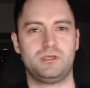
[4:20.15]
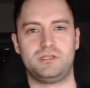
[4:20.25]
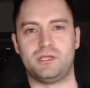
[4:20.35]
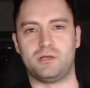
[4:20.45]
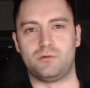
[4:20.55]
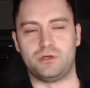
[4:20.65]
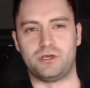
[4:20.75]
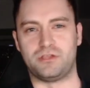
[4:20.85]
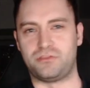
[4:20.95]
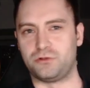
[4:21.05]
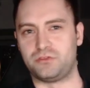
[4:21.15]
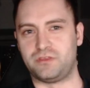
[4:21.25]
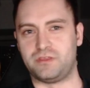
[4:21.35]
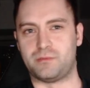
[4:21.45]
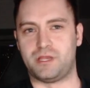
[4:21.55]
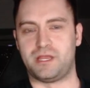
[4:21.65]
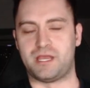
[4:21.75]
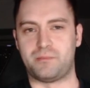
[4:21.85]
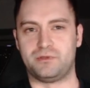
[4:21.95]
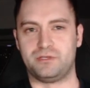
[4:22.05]
Now, a third thing that might
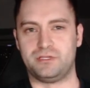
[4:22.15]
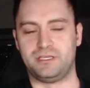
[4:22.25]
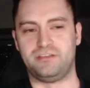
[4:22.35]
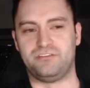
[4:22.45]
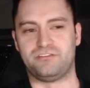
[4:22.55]
happen is